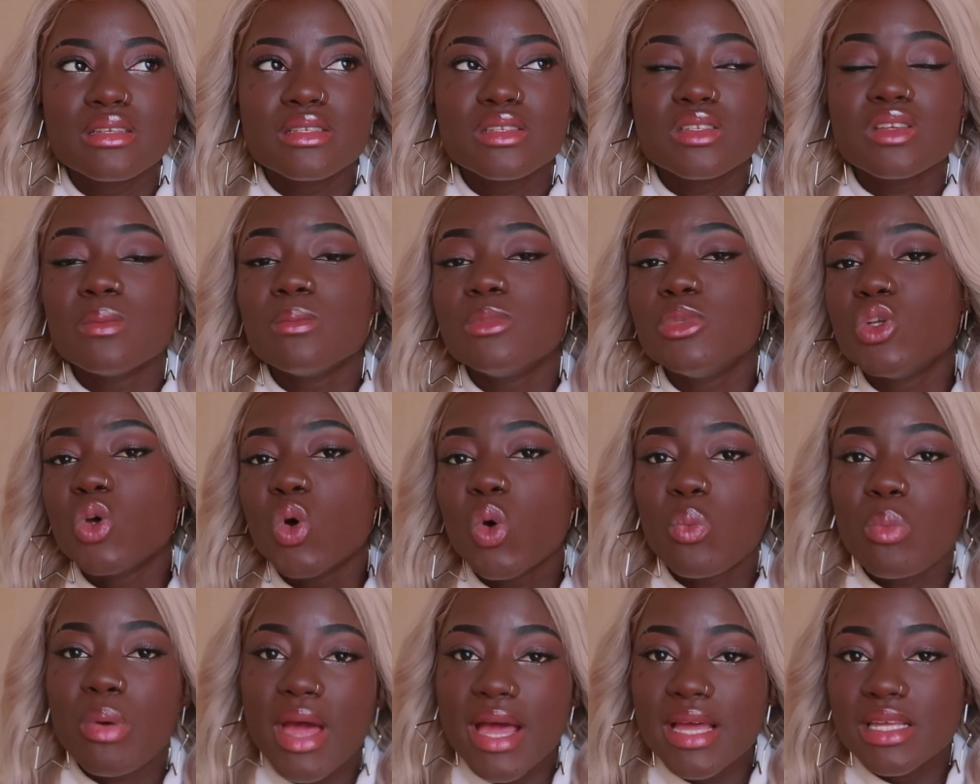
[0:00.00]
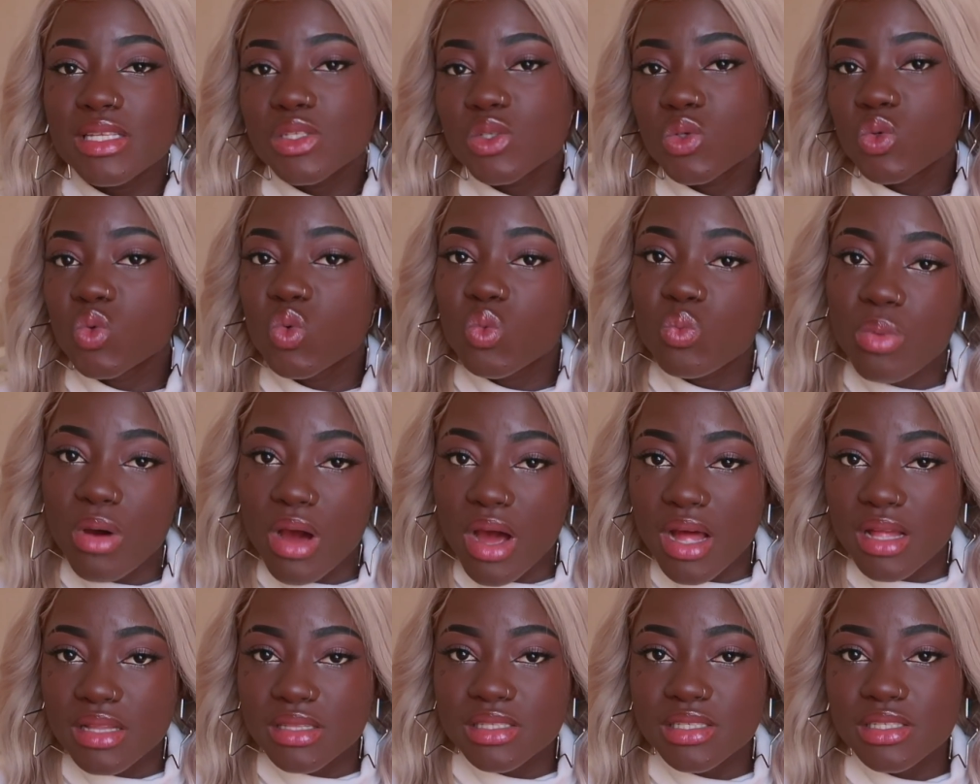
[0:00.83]
some dope ass
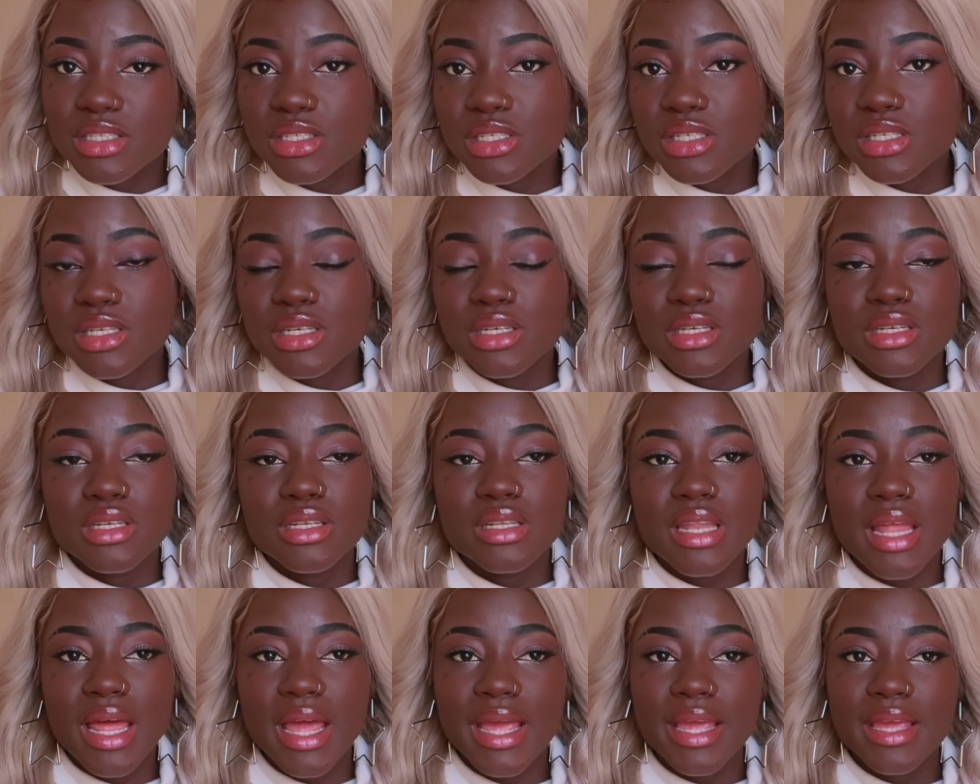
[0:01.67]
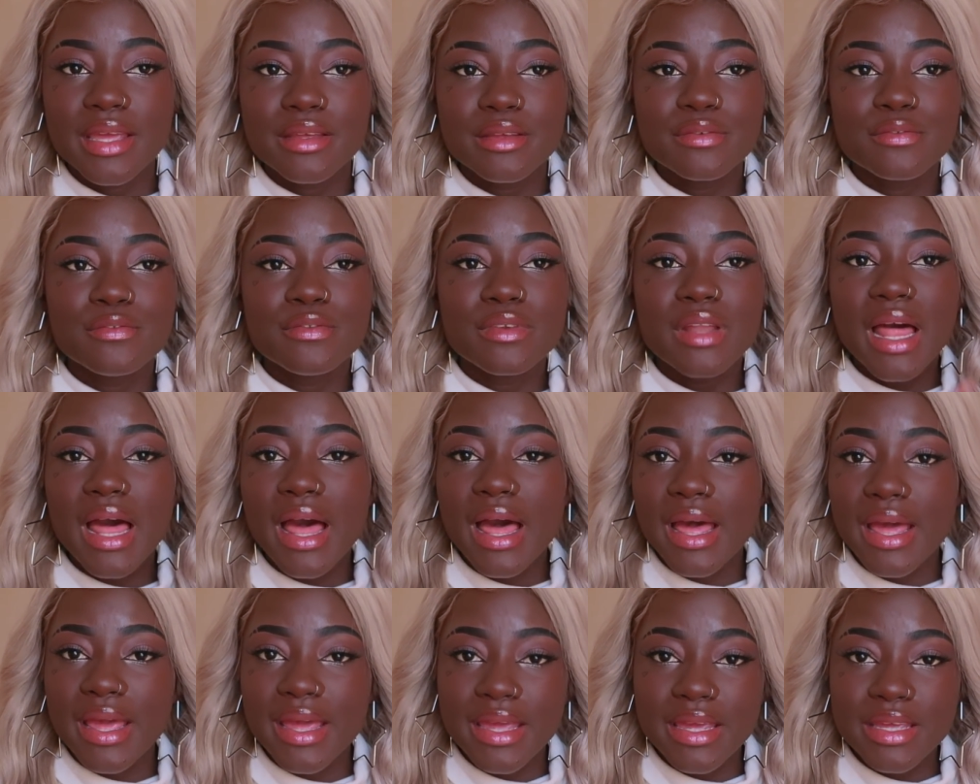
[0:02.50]
coupons to like
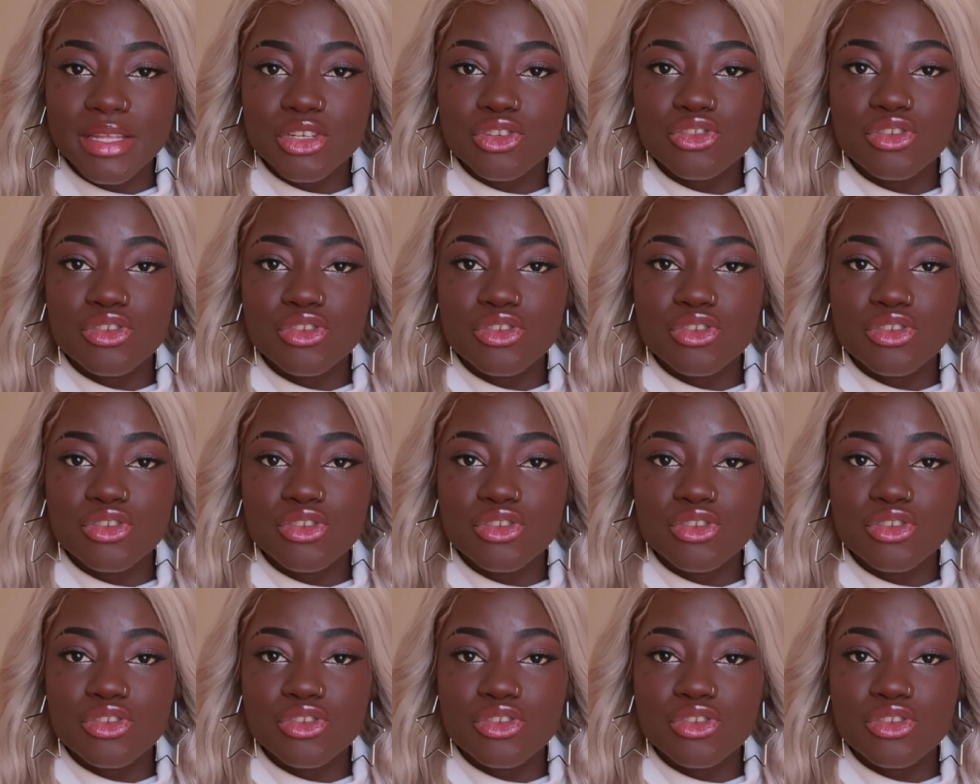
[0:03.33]
fly,